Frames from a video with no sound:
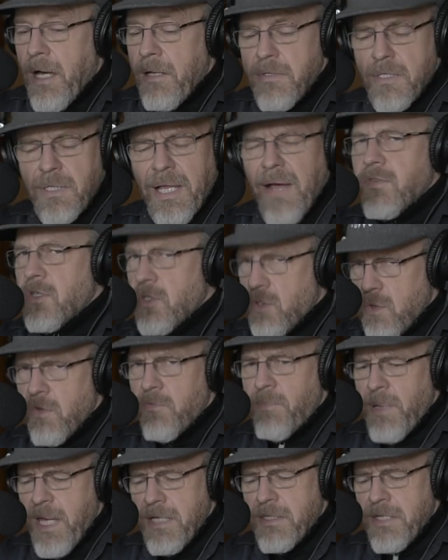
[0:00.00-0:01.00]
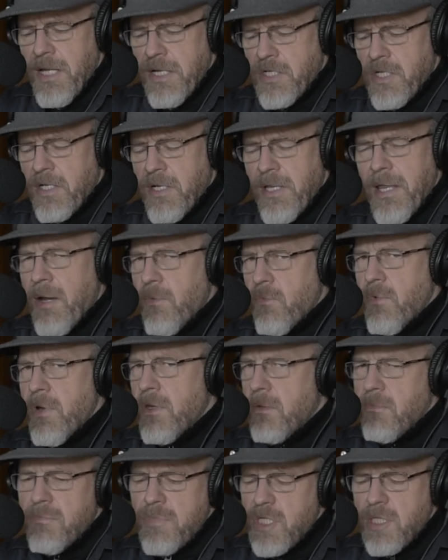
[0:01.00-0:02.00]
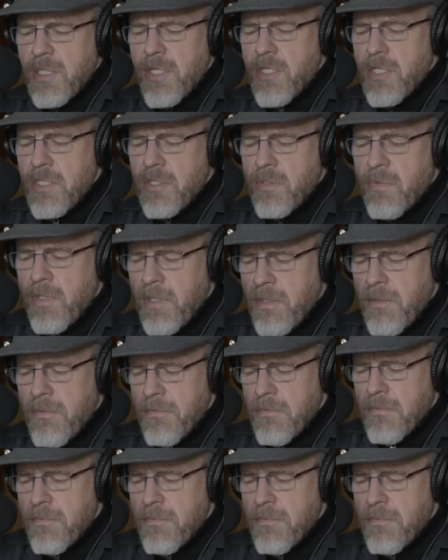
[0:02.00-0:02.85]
You'll have to sort of pay attention to that rhythm. Just listen to it.